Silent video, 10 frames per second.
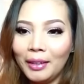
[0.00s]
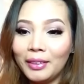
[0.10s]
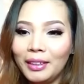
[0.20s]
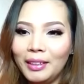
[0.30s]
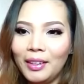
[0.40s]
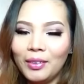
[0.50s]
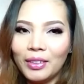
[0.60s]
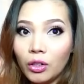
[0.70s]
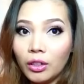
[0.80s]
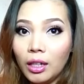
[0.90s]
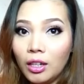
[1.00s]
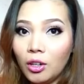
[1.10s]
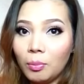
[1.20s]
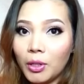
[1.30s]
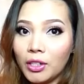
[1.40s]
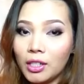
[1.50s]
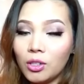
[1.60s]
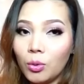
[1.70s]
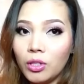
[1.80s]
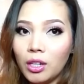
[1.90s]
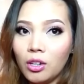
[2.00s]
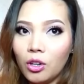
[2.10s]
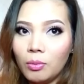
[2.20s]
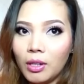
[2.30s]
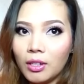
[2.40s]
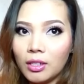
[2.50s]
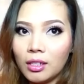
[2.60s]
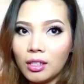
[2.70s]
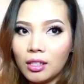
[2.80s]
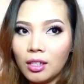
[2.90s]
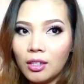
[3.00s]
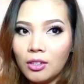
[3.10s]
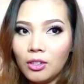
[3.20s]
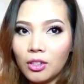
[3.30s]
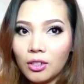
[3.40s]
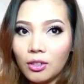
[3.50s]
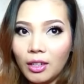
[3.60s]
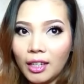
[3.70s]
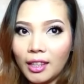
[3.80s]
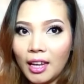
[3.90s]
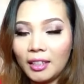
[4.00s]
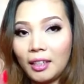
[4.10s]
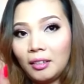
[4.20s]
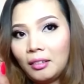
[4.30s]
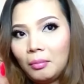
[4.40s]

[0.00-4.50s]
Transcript: I really love it in your purse it's so secure because it's you just do like that and